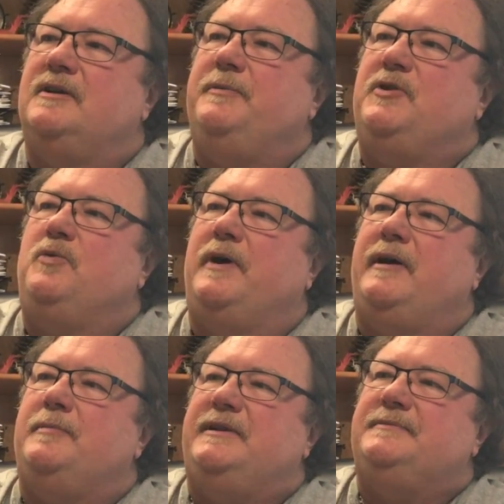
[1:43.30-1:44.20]

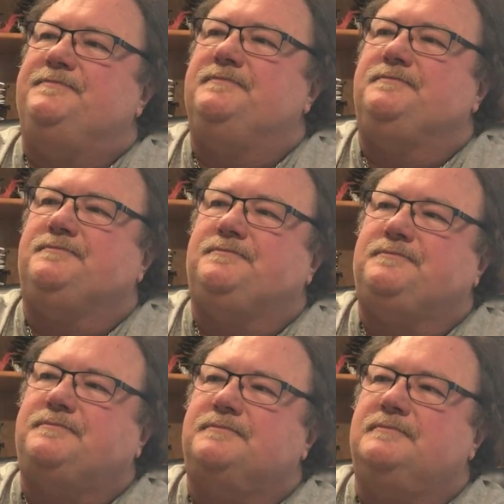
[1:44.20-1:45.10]
requirement
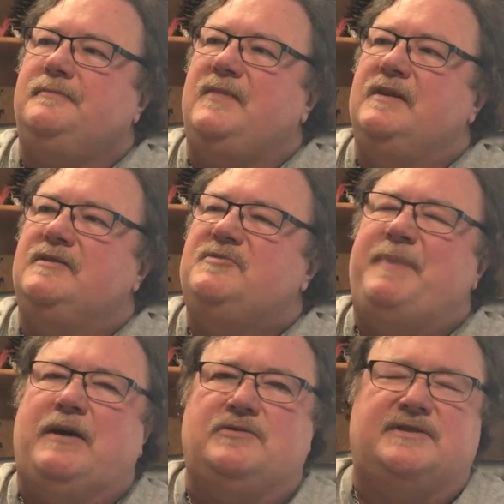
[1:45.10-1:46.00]

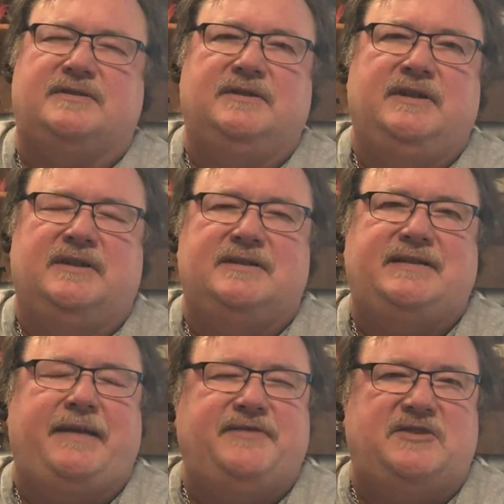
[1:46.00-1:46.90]
spouts,
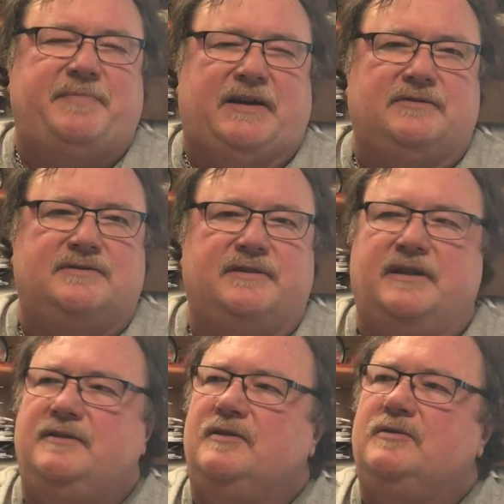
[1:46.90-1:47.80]
safety spouts, so
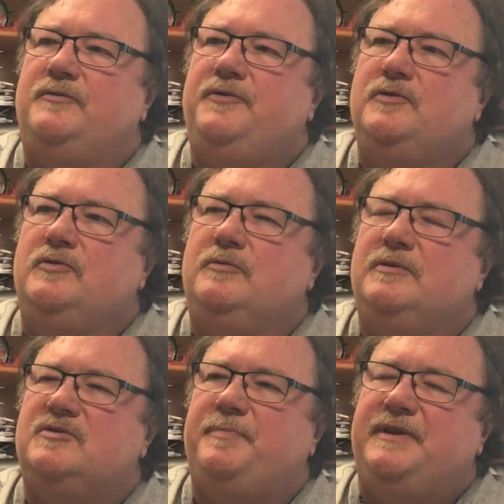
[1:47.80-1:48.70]
that no fuel
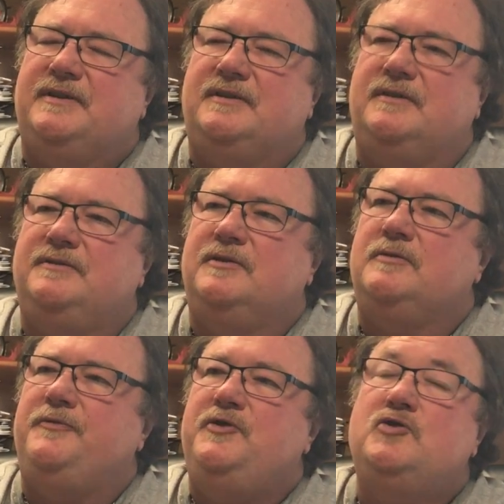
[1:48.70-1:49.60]
will spill,
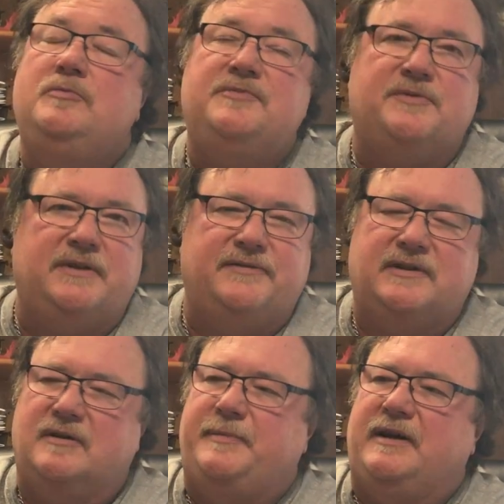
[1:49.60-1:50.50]
no fumes will
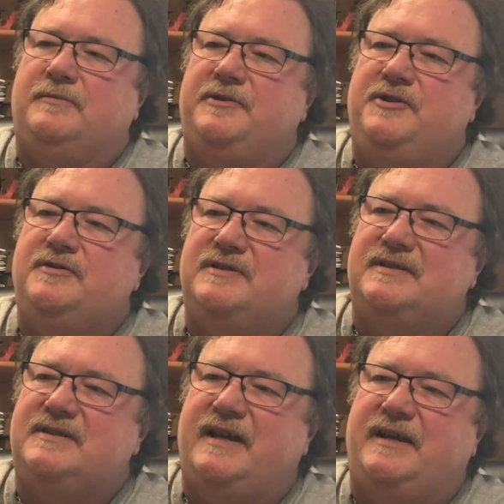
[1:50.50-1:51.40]
even come out when you're using
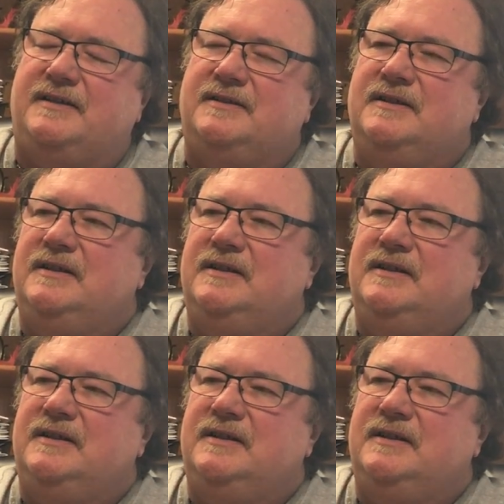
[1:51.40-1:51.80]
this can.